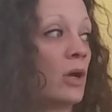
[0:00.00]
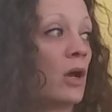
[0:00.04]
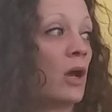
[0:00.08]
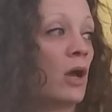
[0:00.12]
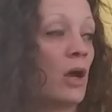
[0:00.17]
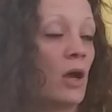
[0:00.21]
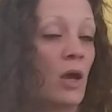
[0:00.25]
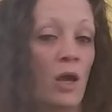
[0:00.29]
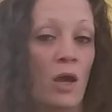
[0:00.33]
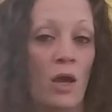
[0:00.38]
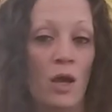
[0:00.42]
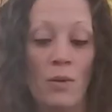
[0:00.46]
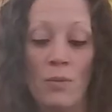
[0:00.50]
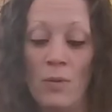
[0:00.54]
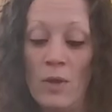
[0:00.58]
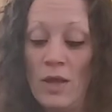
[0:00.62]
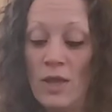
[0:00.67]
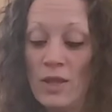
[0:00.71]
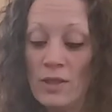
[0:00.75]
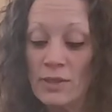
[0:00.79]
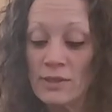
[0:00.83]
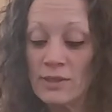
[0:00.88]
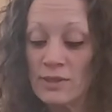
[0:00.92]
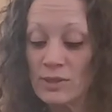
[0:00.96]
Uh,
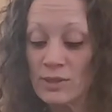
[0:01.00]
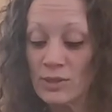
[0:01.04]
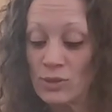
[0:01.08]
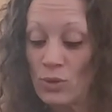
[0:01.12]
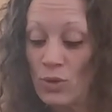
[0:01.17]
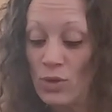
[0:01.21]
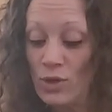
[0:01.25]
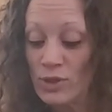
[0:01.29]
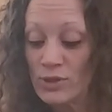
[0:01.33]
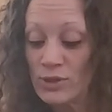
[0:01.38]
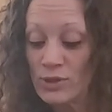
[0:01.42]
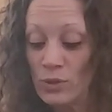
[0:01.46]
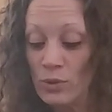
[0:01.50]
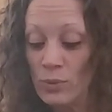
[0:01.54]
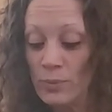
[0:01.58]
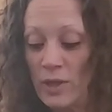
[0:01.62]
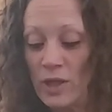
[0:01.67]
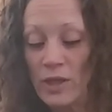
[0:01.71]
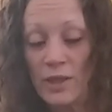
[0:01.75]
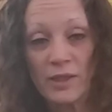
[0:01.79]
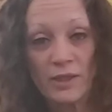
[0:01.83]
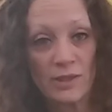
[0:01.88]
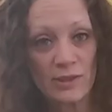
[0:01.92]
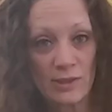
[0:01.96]
this is also
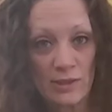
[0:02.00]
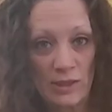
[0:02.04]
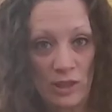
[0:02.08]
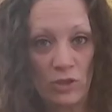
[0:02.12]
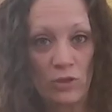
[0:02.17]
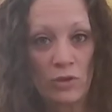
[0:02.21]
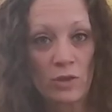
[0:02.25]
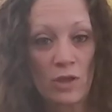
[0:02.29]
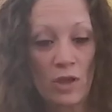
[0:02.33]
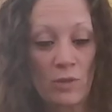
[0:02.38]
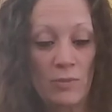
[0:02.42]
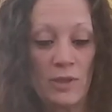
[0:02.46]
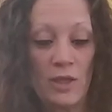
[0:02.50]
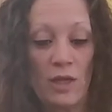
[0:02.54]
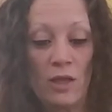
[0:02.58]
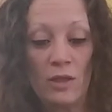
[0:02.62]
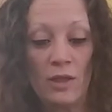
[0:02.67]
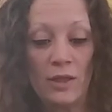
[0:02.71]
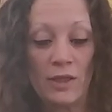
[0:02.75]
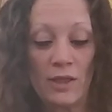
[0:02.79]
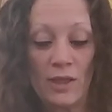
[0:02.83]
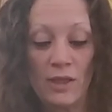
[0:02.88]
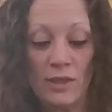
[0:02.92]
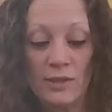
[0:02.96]
about like a secret coming out,
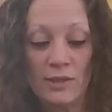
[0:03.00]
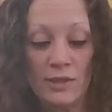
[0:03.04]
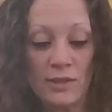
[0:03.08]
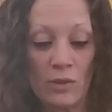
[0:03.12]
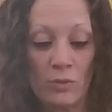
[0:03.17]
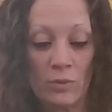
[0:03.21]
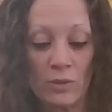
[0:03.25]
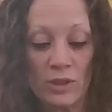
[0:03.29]
like I said,